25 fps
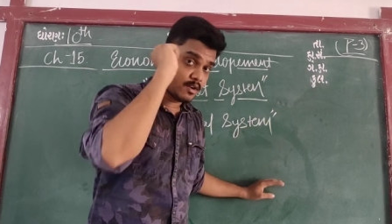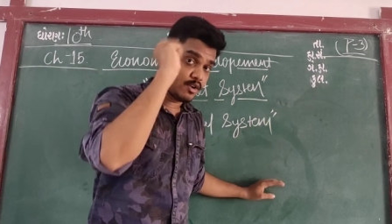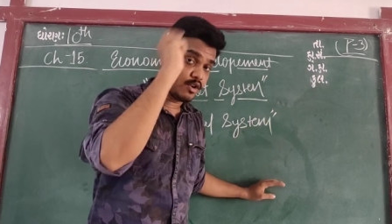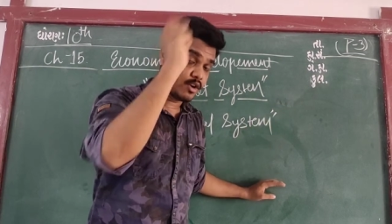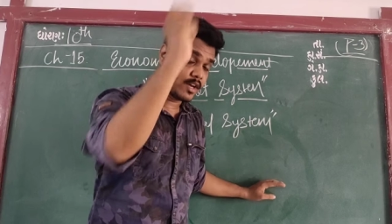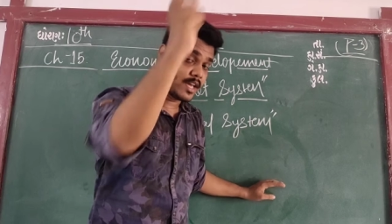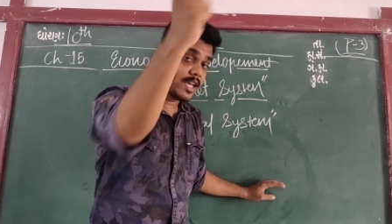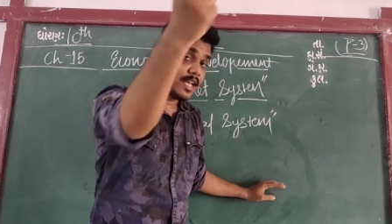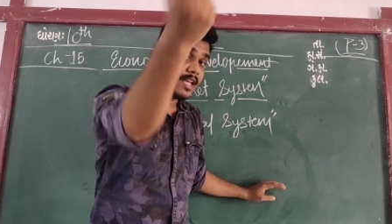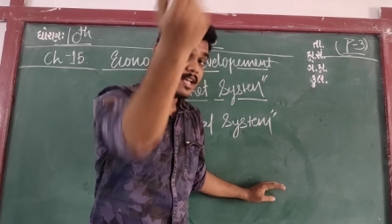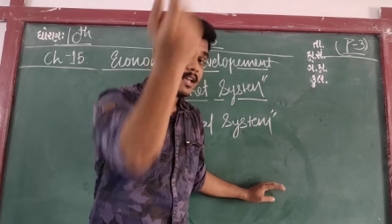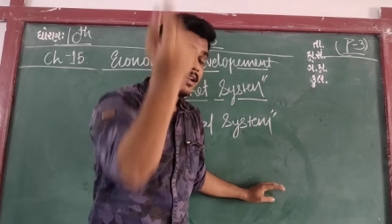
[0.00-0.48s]

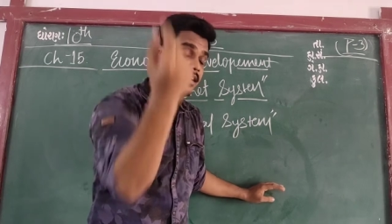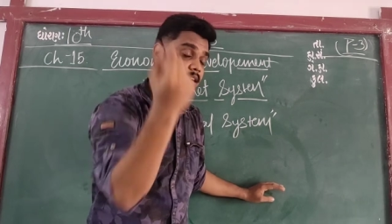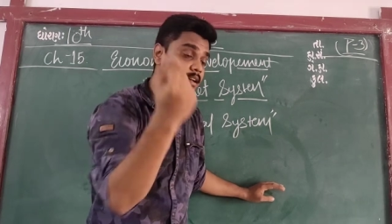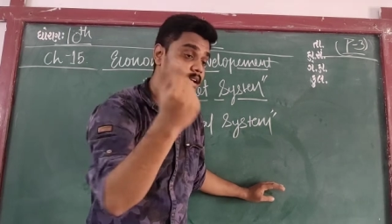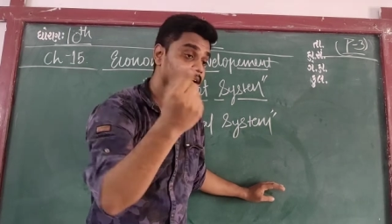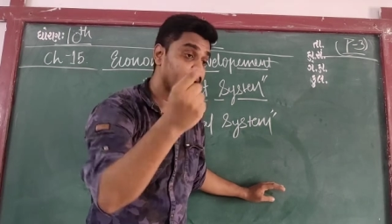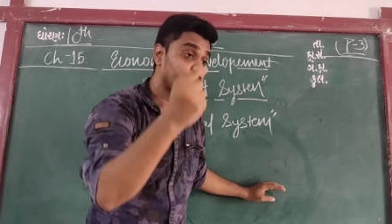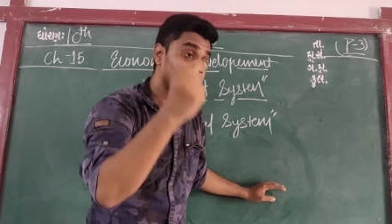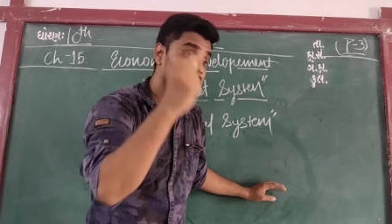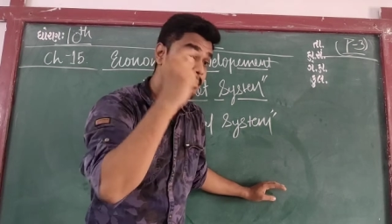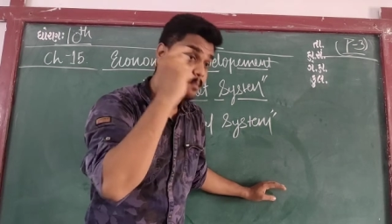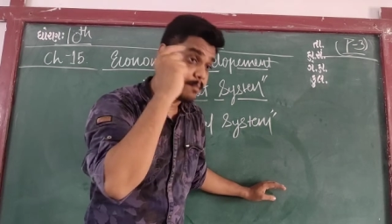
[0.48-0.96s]
Okay?
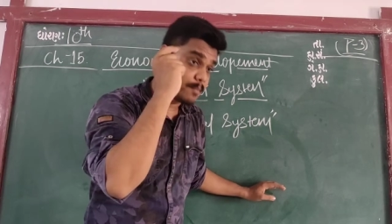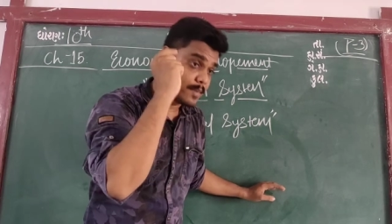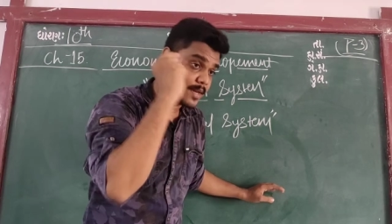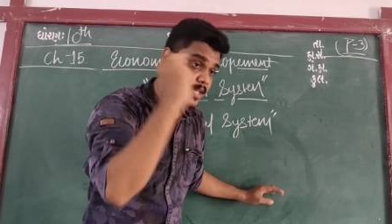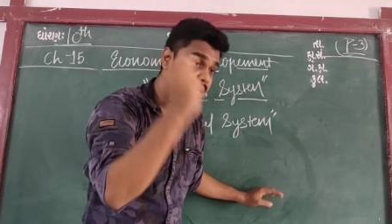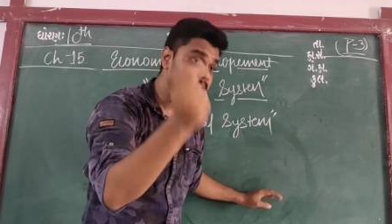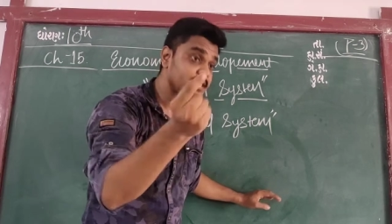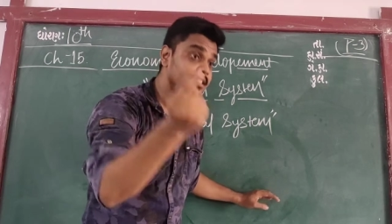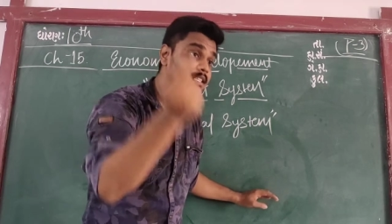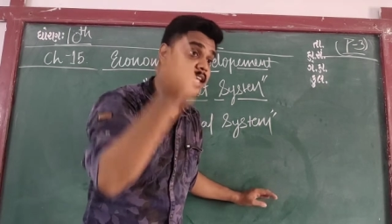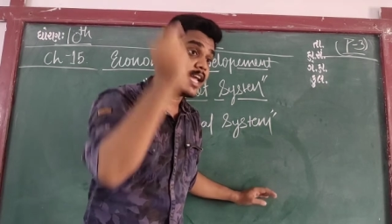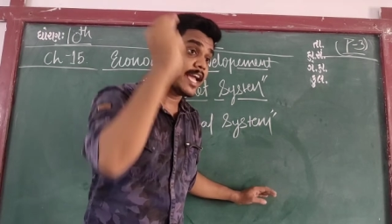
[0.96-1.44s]

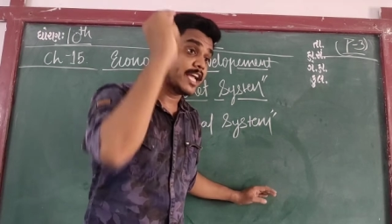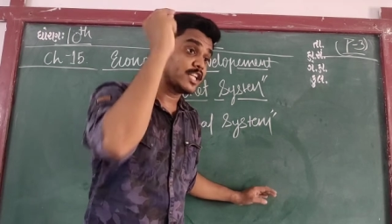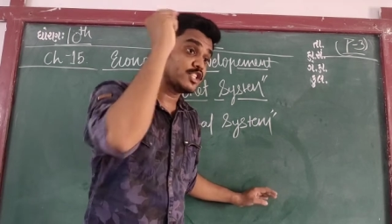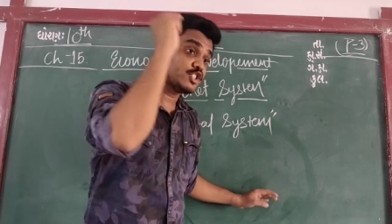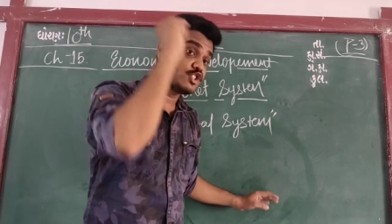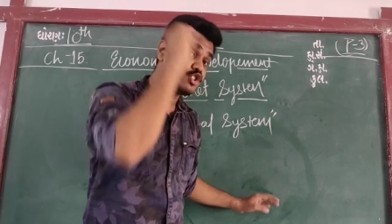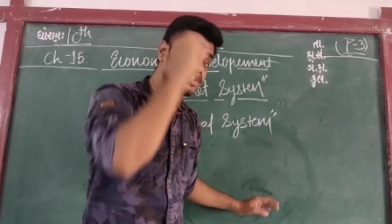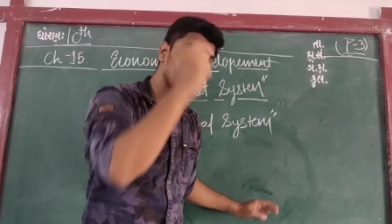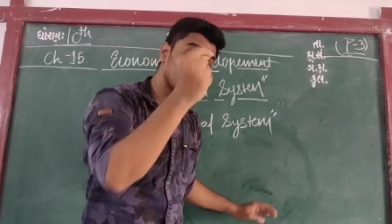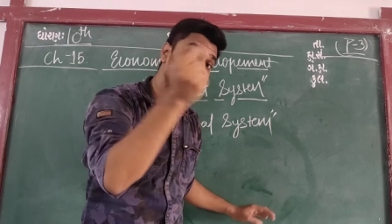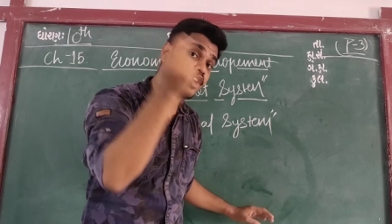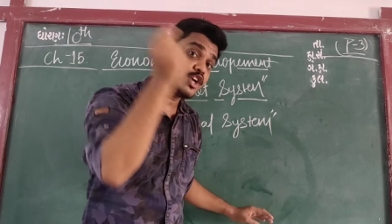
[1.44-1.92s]
Please
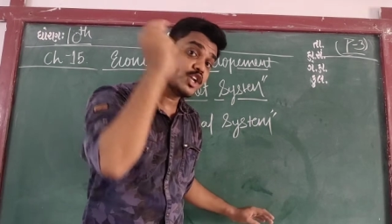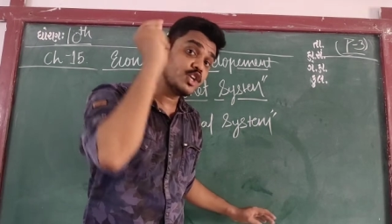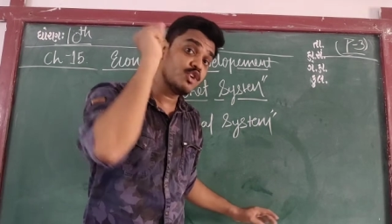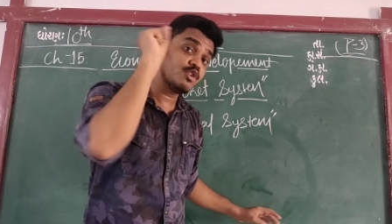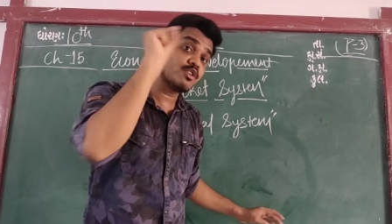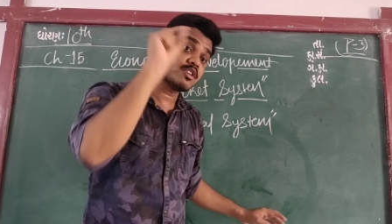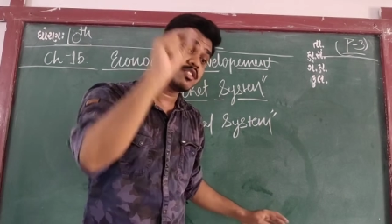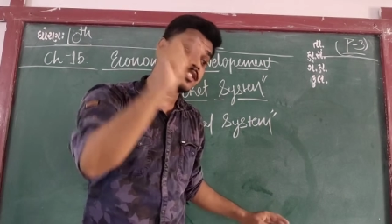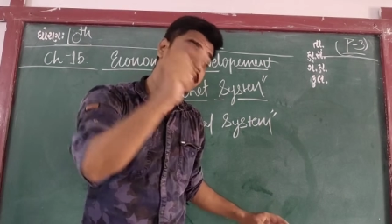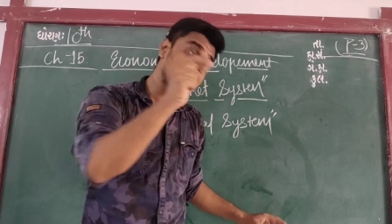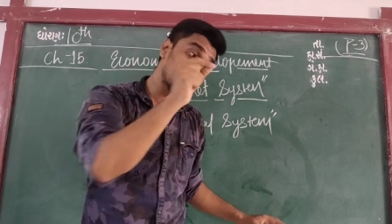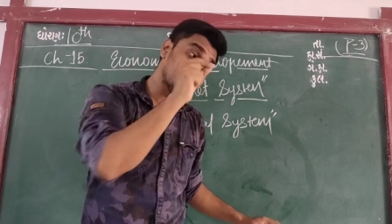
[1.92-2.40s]
ensure
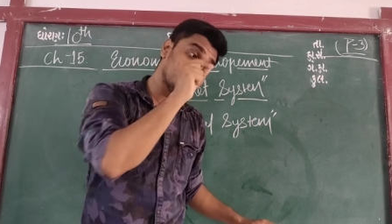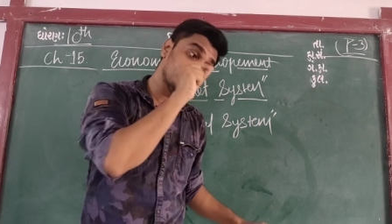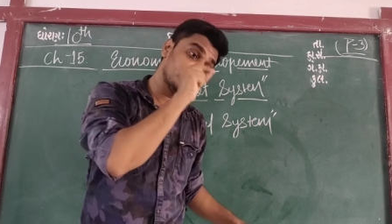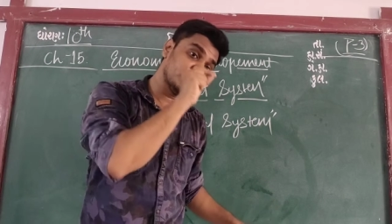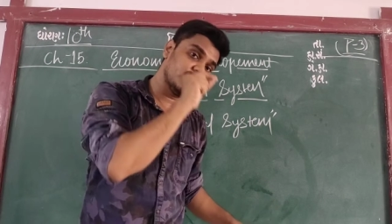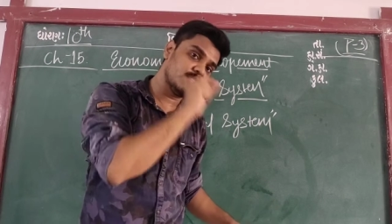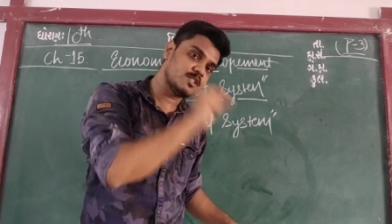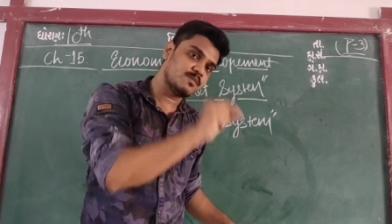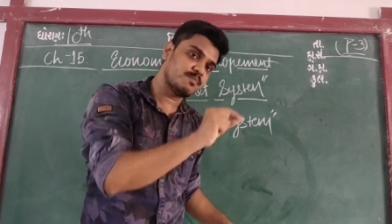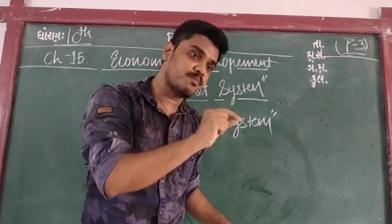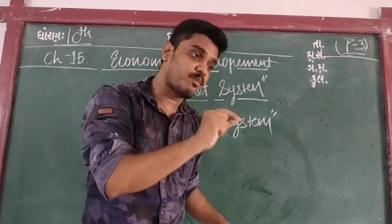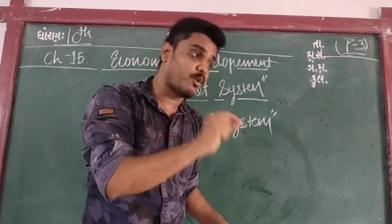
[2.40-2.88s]
yourself in
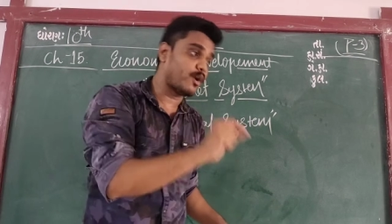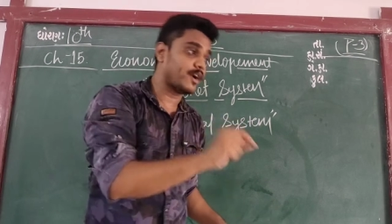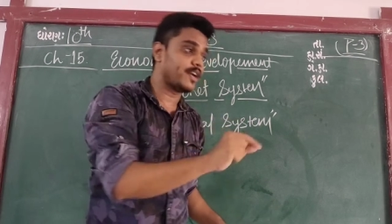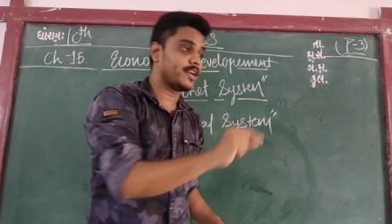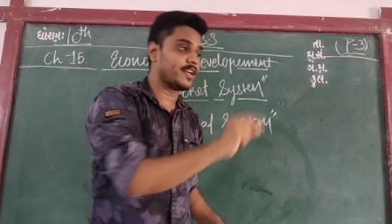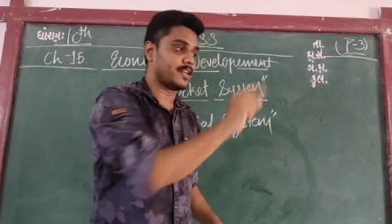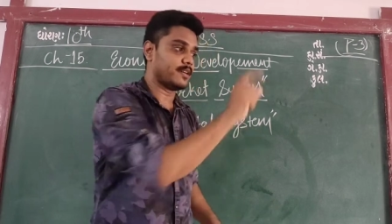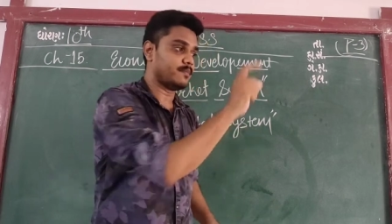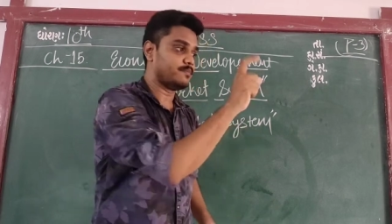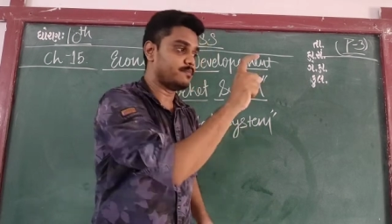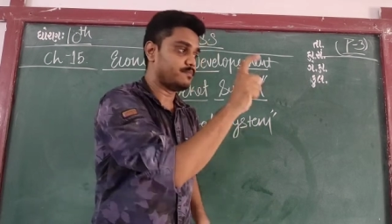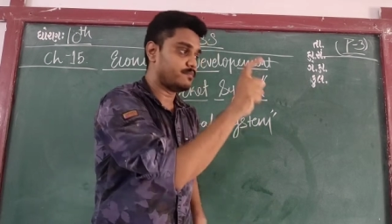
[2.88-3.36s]
this
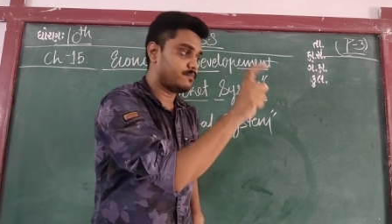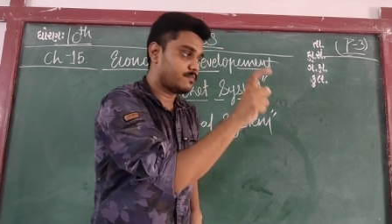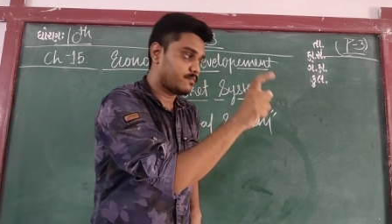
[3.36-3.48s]
point.